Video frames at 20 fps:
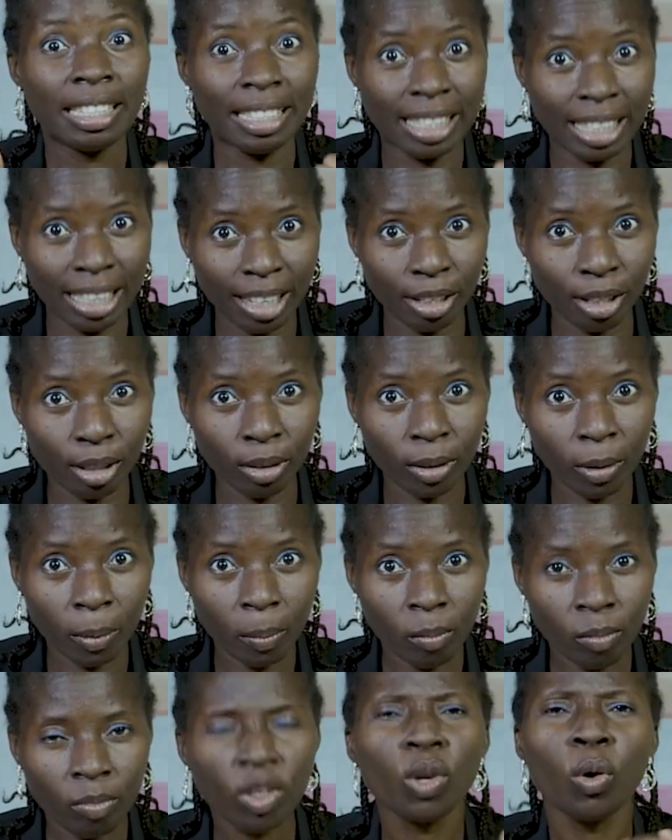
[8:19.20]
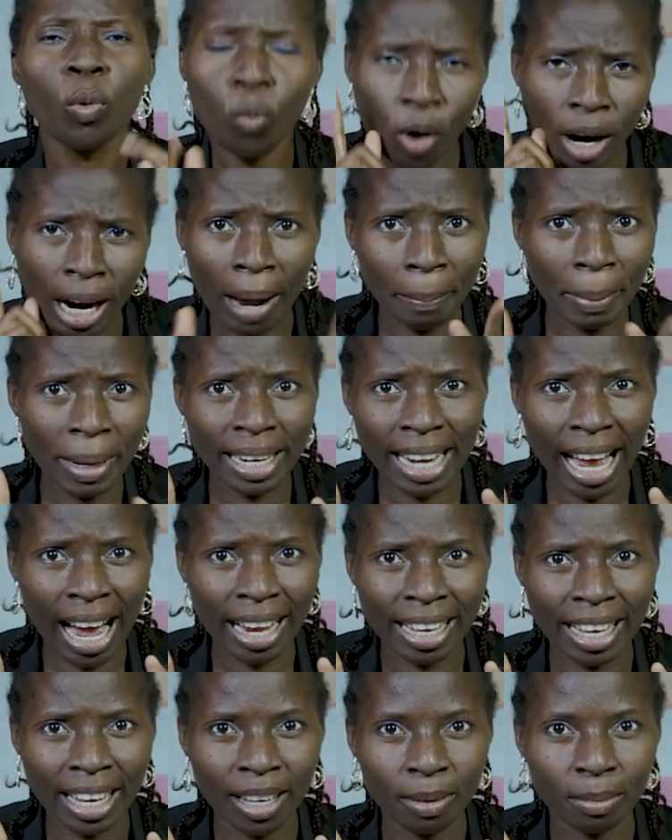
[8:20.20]
Deal? Who can play
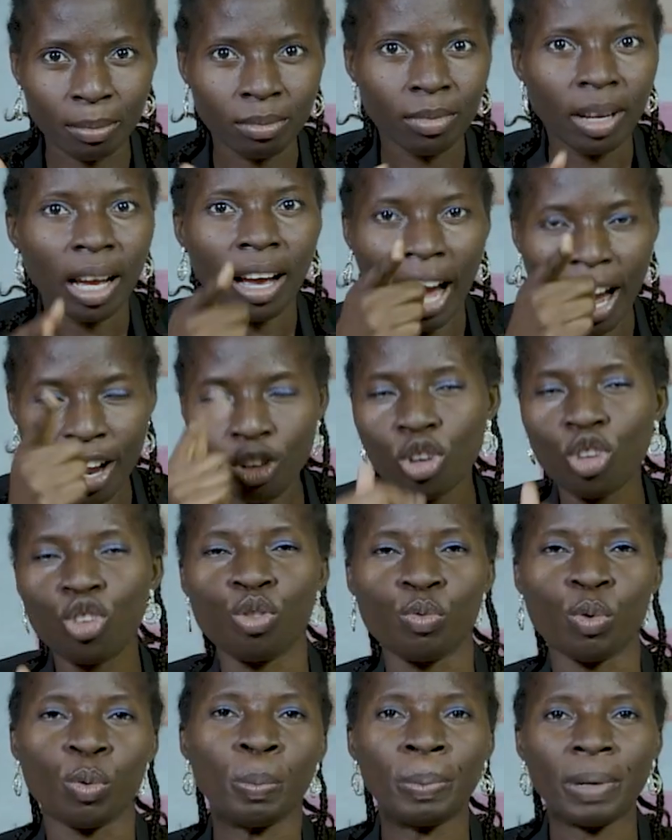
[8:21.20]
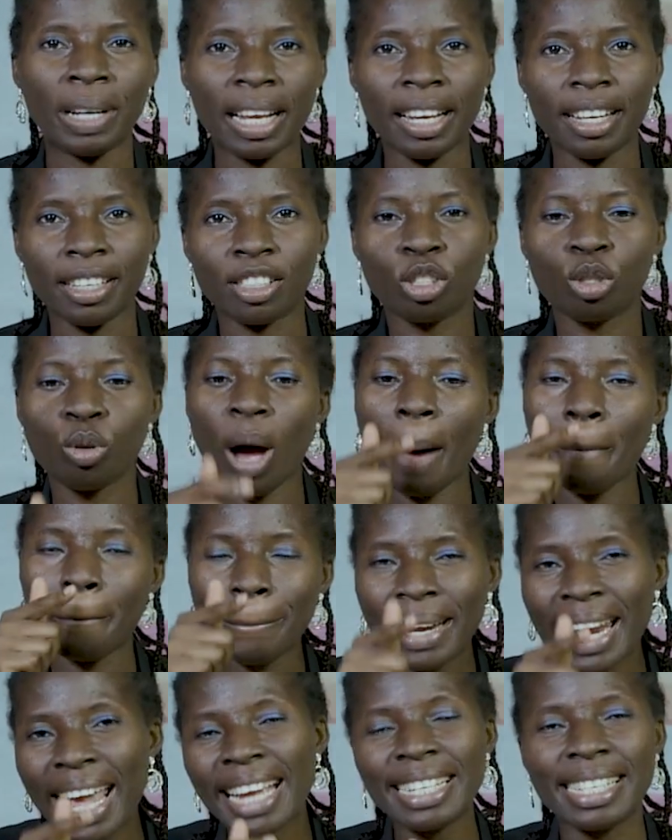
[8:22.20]
that game? I know you will play it. So I'm
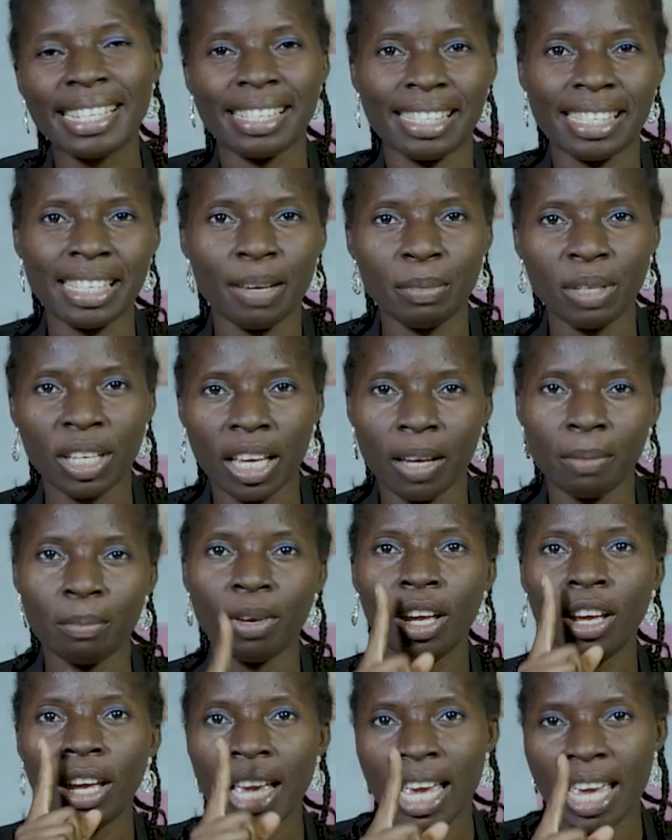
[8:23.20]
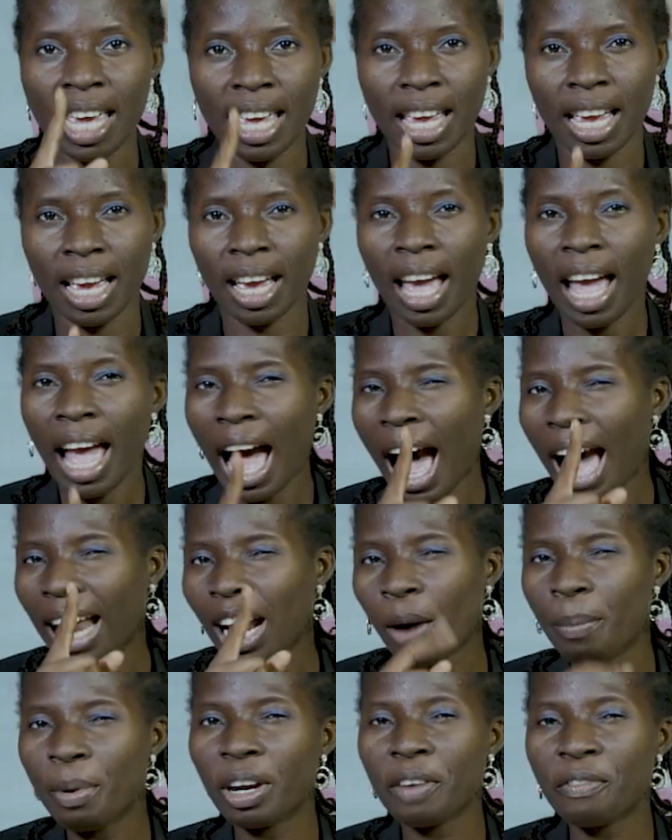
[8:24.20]
playing the same game here. And
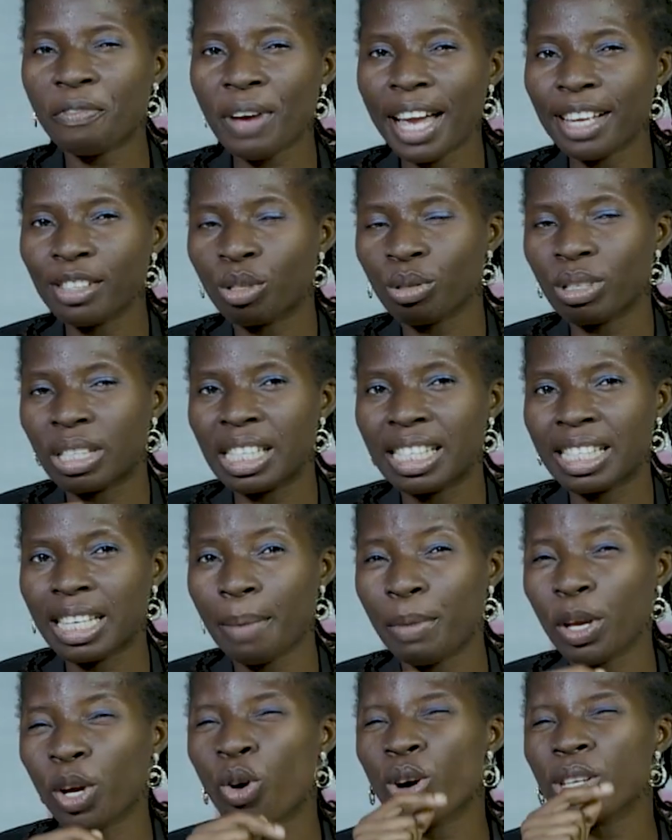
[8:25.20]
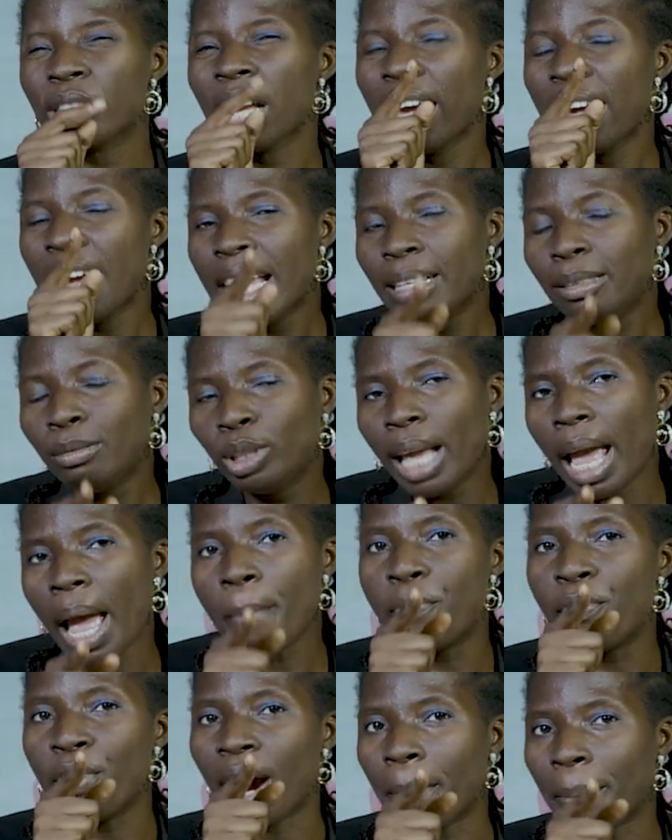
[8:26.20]
I'll be referring to this game because
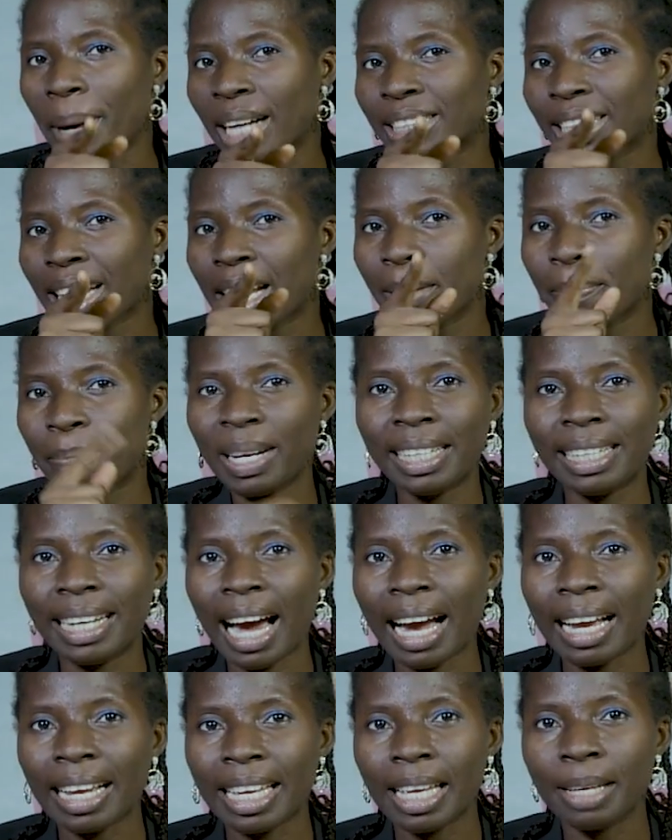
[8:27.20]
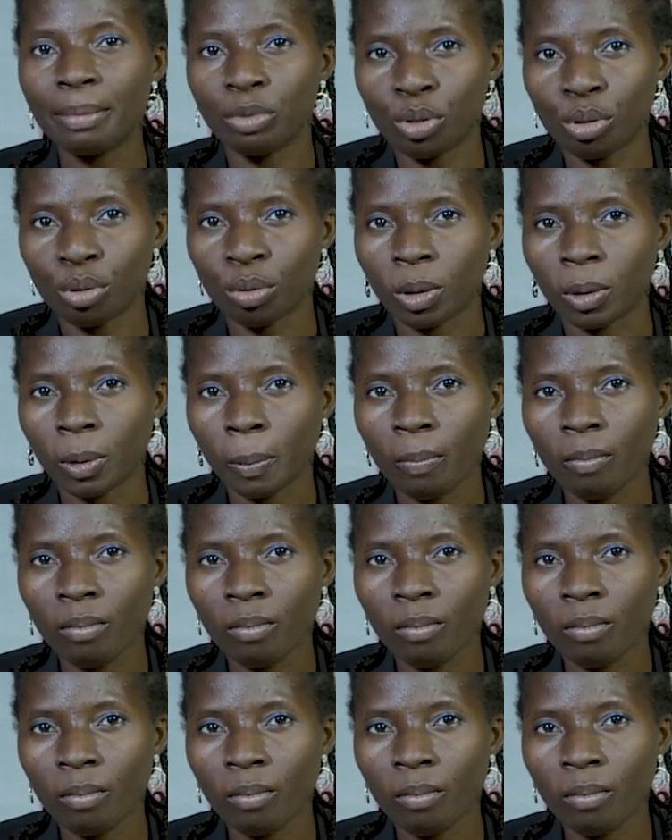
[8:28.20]
Abraham actually played that game too.